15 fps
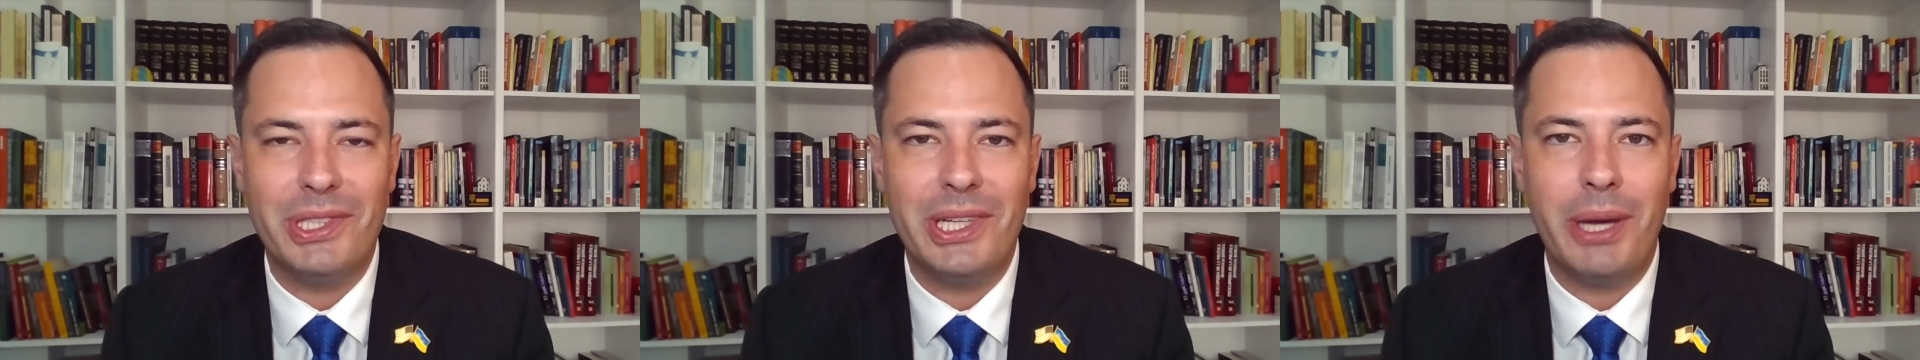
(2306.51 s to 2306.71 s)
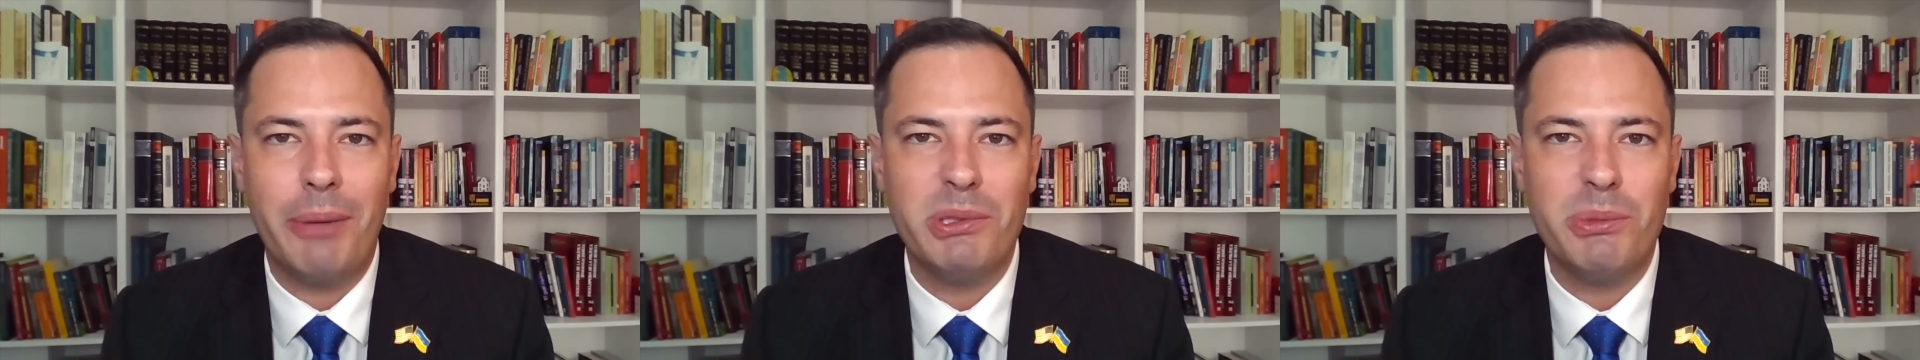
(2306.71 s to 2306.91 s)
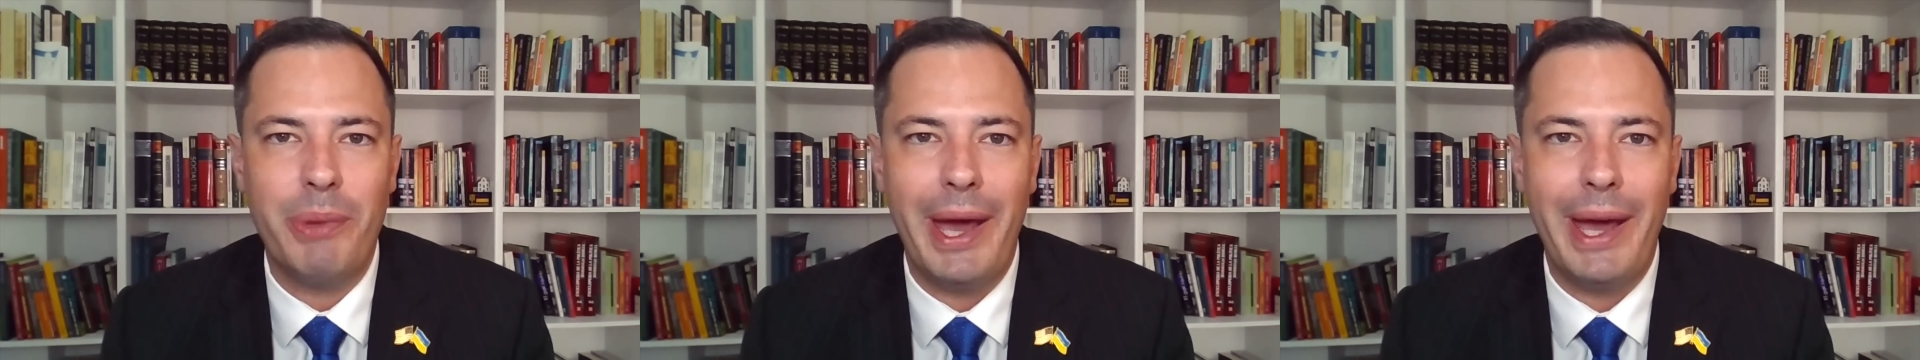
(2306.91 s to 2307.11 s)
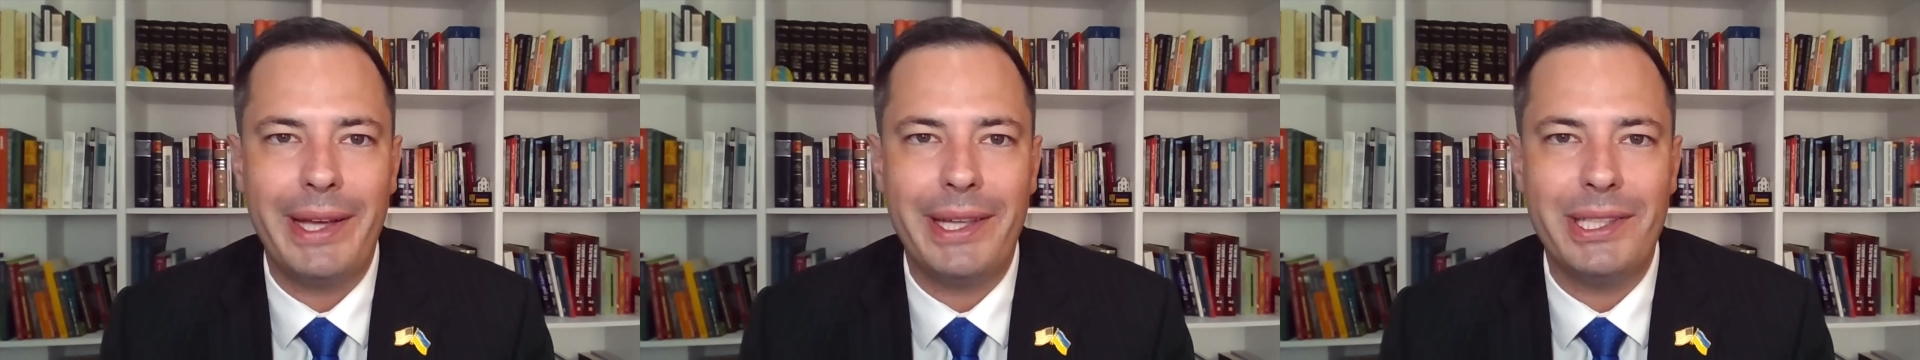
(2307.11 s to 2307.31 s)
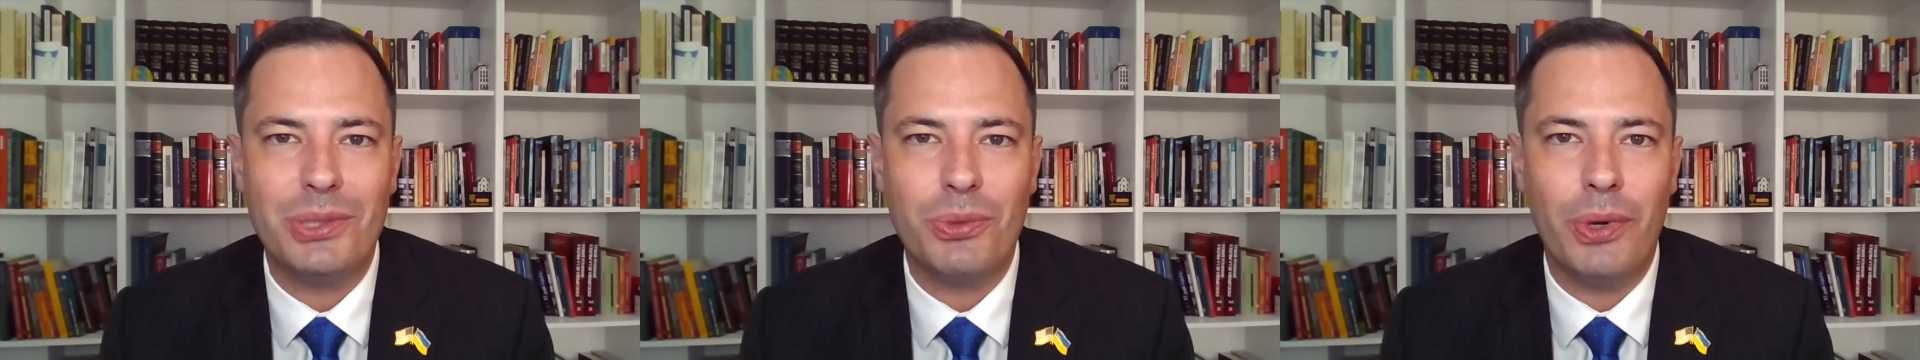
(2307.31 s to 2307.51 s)
He comes
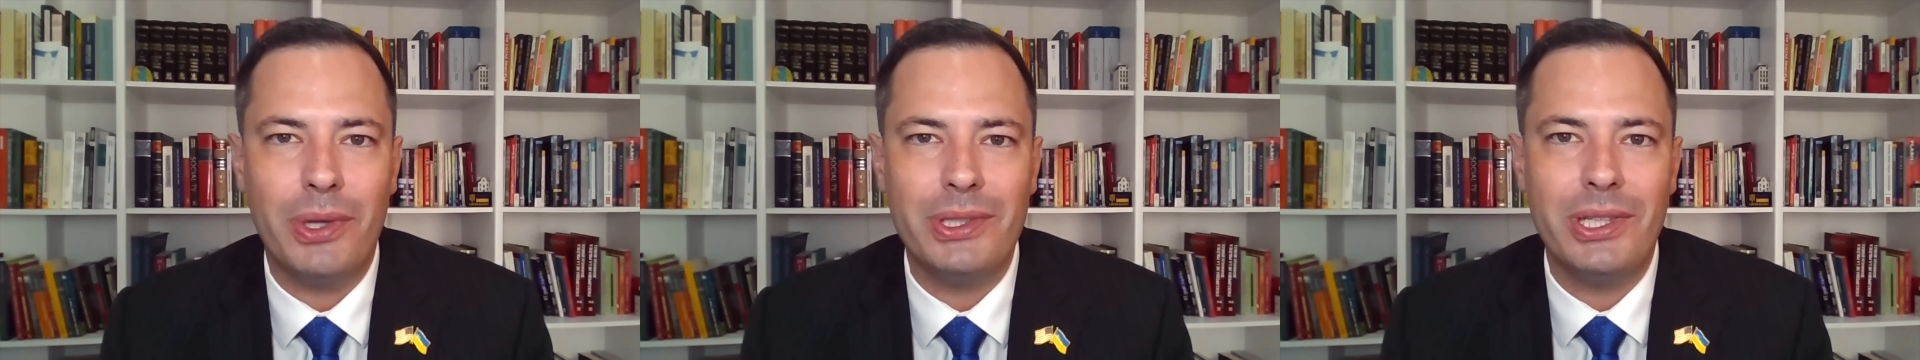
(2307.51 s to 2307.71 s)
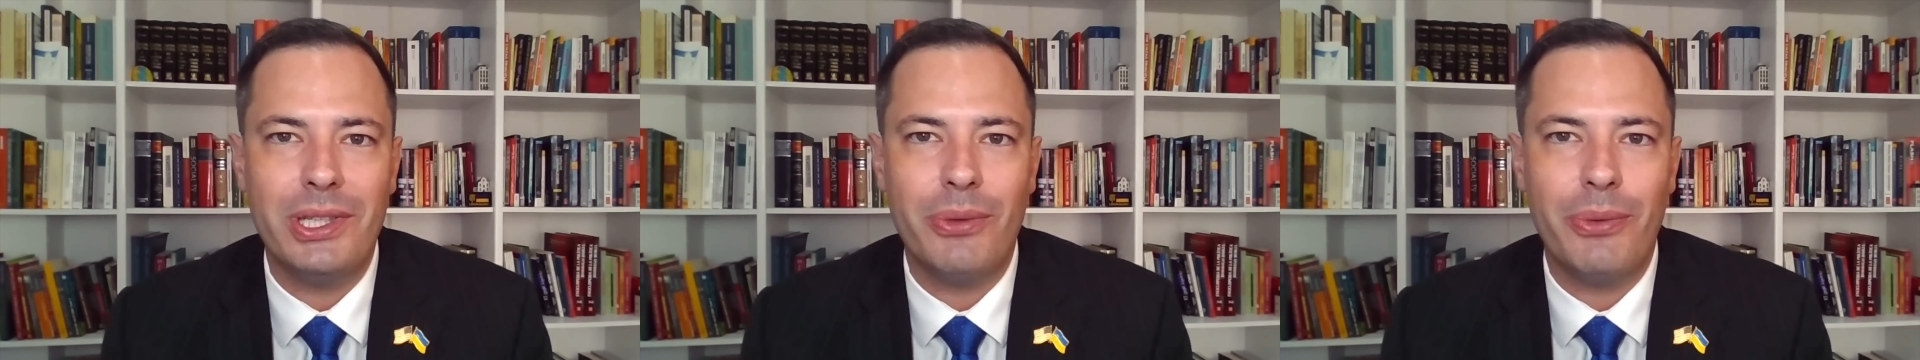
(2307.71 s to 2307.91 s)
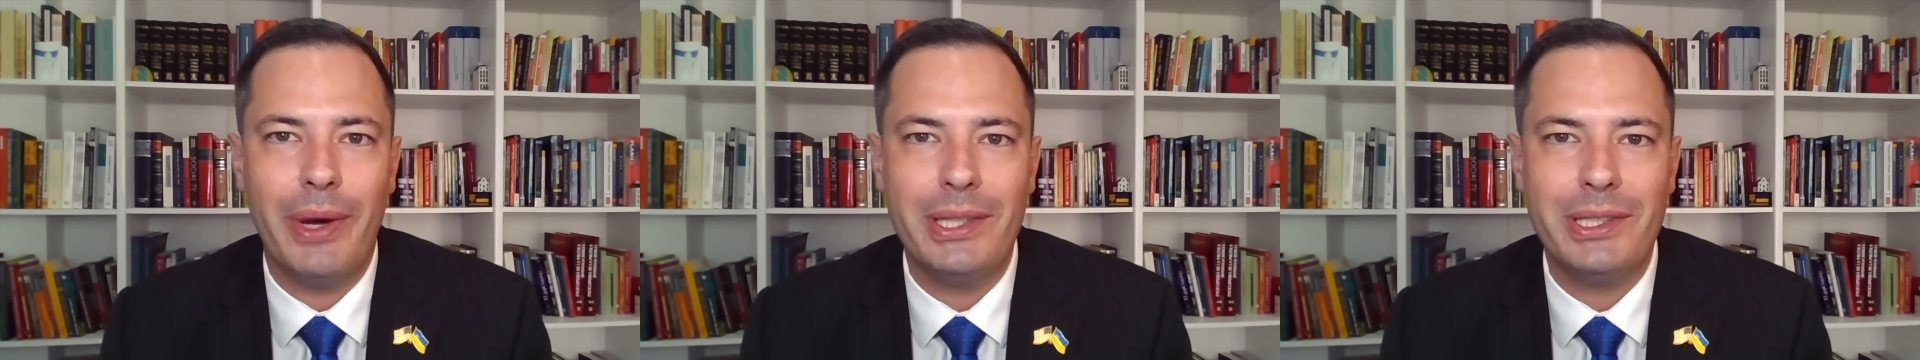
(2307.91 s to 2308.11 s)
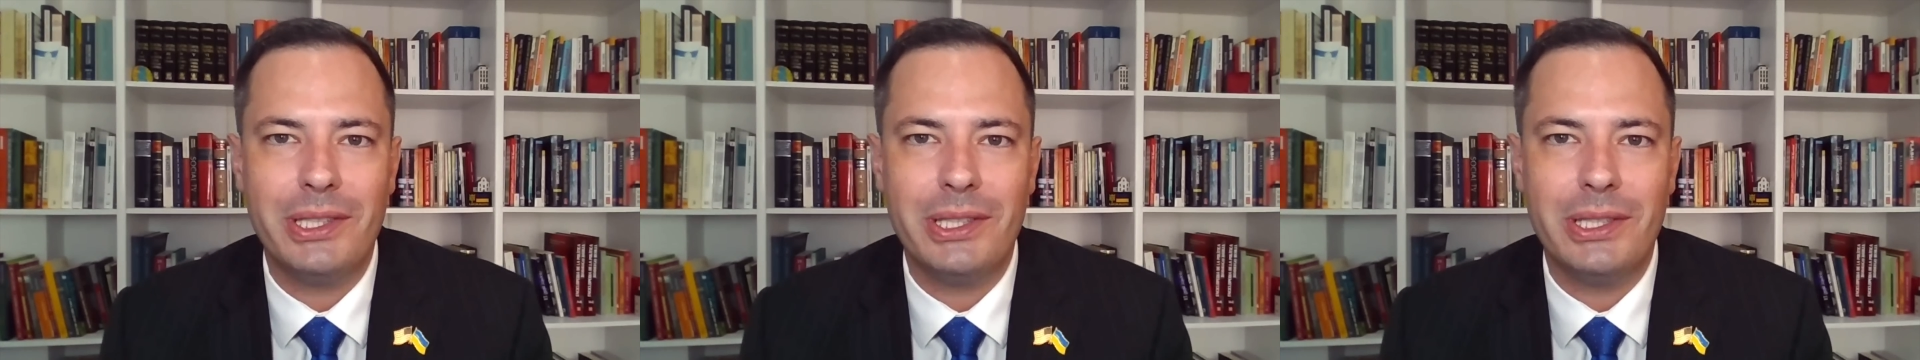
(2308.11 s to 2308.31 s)
back. He's wanted in the West,